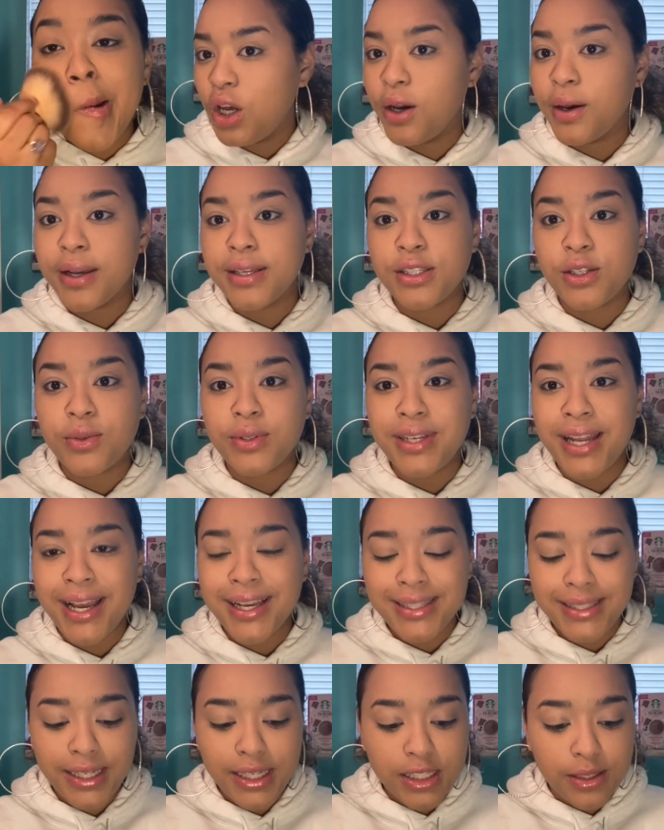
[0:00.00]
Okay, so
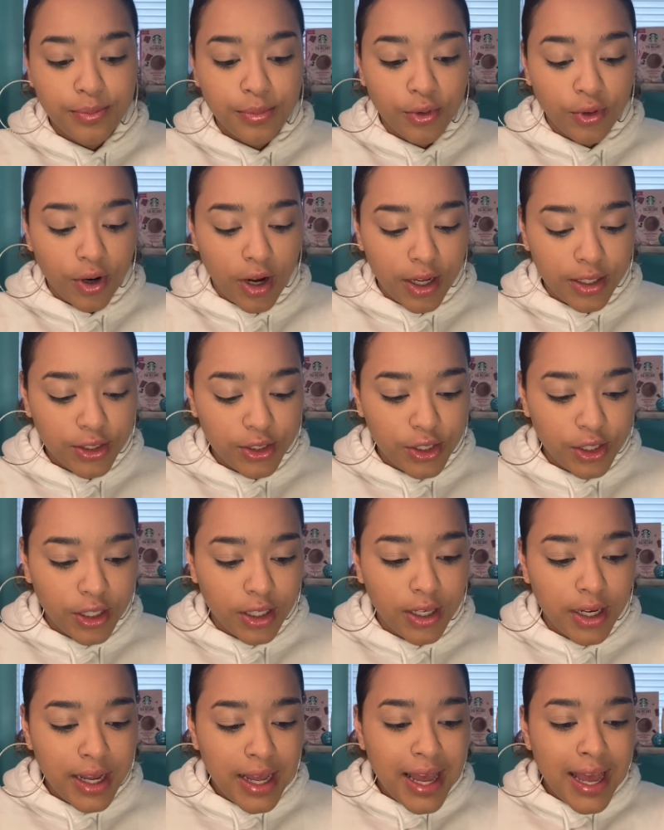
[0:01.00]
next is
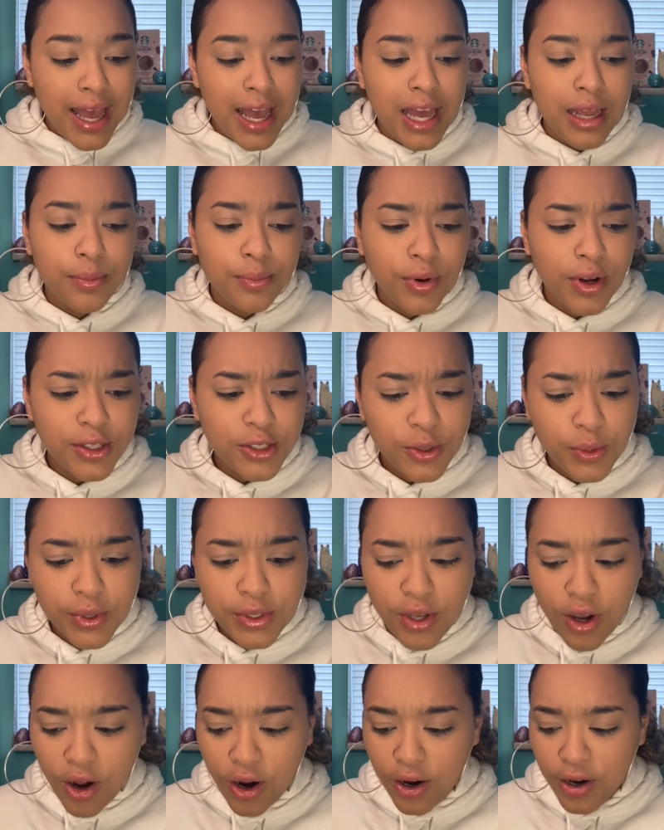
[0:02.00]
bronzer, and bronzer
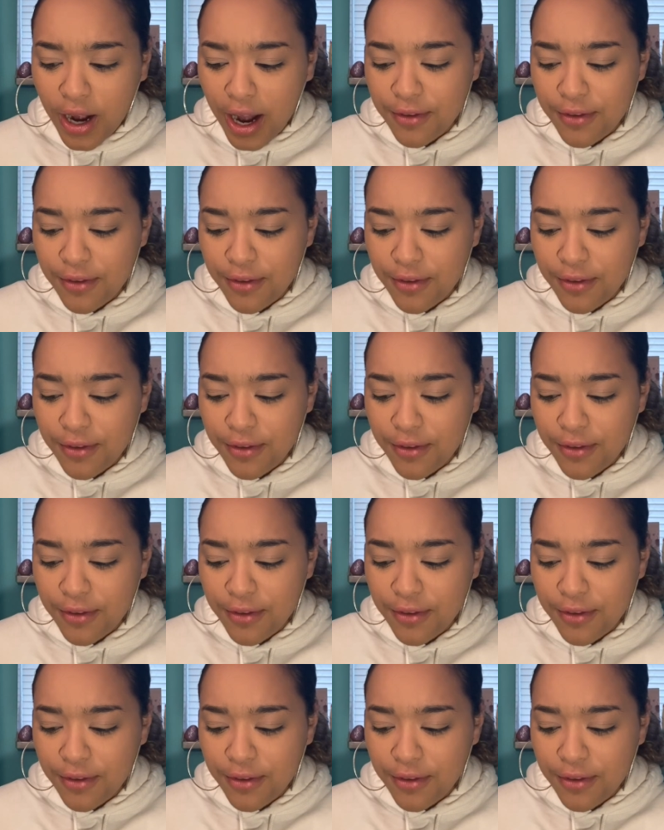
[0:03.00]
is hard.